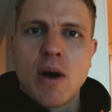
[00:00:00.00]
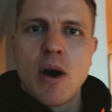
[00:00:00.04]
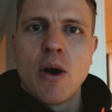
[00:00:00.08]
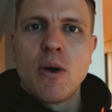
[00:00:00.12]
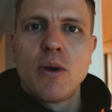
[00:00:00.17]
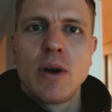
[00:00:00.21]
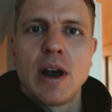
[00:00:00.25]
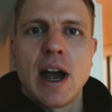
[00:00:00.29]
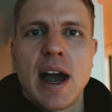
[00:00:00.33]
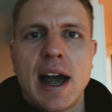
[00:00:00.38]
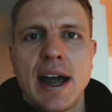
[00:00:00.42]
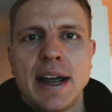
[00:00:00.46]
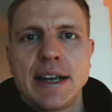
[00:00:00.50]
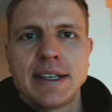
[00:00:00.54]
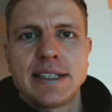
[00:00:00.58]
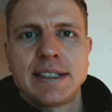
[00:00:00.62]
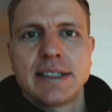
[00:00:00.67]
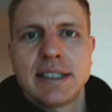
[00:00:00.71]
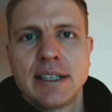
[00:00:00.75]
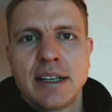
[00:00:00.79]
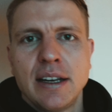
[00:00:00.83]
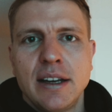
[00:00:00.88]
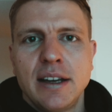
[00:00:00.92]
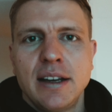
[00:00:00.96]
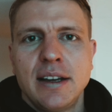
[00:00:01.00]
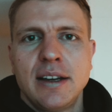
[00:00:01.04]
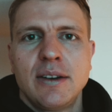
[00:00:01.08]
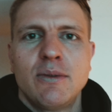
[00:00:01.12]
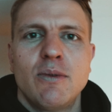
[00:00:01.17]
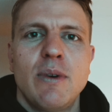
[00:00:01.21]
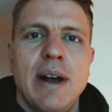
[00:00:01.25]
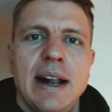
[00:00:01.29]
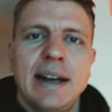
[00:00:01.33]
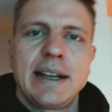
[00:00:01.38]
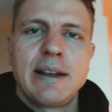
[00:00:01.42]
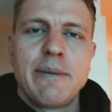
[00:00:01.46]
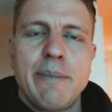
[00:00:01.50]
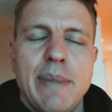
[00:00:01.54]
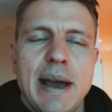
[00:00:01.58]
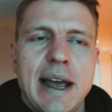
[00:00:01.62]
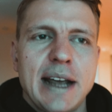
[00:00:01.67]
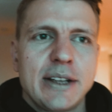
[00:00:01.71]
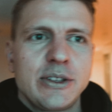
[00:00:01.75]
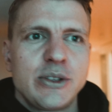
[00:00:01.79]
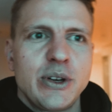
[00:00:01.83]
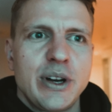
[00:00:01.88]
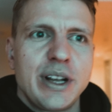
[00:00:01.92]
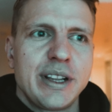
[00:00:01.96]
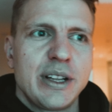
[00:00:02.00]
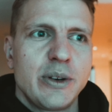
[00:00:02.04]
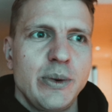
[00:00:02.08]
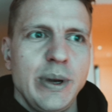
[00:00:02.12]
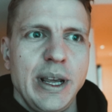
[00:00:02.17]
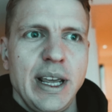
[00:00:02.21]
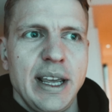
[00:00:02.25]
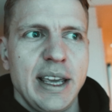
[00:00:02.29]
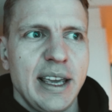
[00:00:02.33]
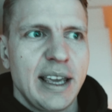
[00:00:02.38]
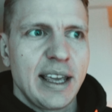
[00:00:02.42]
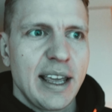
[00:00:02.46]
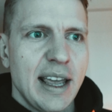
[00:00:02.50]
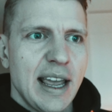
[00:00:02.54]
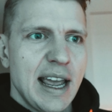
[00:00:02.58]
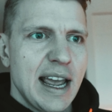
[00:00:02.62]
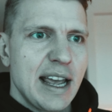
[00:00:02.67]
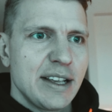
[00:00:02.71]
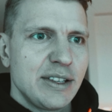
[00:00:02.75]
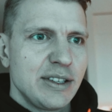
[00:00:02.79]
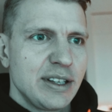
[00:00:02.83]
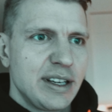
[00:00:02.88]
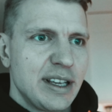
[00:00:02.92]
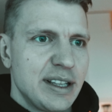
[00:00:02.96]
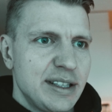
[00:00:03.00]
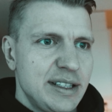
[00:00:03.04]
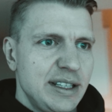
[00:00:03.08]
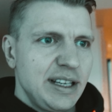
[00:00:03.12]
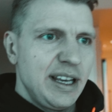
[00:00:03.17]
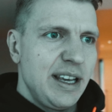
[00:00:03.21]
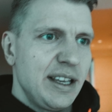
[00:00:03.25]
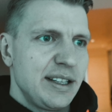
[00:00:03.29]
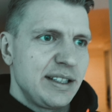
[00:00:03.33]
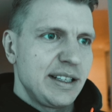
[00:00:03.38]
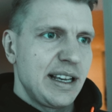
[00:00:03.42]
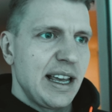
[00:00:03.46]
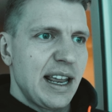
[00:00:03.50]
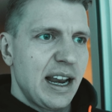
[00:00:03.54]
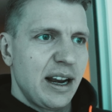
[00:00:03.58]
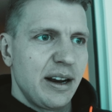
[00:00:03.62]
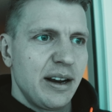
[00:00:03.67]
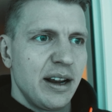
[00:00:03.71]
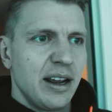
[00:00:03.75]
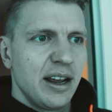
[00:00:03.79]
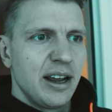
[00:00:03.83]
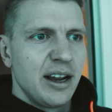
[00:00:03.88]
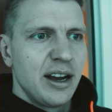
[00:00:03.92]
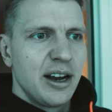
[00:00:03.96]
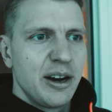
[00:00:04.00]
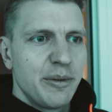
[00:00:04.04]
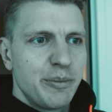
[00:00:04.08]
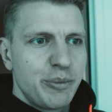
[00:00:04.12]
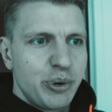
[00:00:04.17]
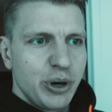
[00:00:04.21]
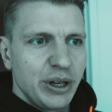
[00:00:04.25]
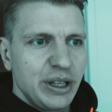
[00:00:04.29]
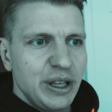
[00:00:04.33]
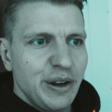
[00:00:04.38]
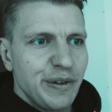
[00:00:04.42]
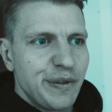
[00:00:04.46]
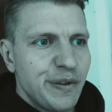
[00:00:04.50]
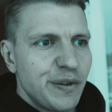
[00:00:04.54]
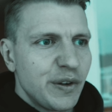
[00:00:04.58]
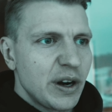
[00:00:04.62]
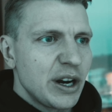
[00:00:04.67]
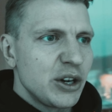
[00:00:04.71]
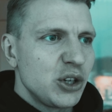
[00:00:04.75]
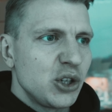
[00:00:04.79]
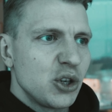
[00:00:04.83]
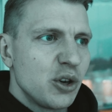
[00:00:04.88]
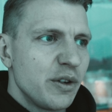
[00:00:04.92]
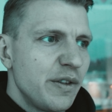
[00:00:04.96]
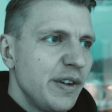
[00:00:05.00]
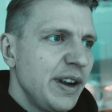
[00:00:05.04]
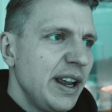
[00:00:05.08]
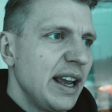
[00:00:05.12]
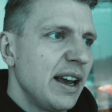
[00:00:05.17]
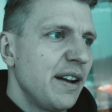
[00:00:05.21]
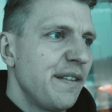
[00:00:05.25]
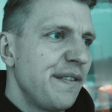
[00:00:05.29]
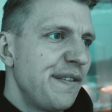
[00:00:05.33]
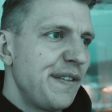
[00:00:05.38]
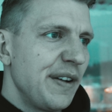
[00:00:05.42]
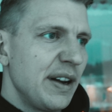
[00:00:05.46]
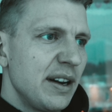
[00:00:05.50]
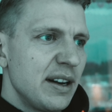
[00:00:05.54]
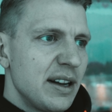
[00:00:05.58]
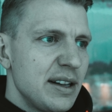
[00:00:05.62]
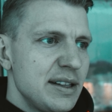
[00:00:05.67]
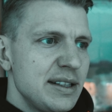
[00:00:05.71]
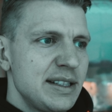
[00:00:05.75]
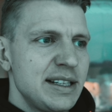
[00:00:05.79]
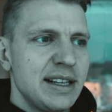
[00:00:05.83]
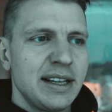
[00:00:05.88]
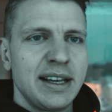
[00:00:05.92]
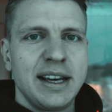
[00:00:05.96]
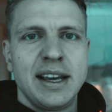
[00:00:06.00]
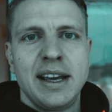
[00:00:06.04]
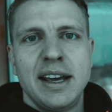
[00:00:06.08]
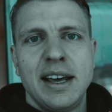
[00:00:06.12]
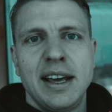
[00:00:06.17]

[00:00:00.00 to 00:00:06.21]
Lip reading: ho guys, welcome back to another week. As you can see, it's getting pretty fresh over here in Finland.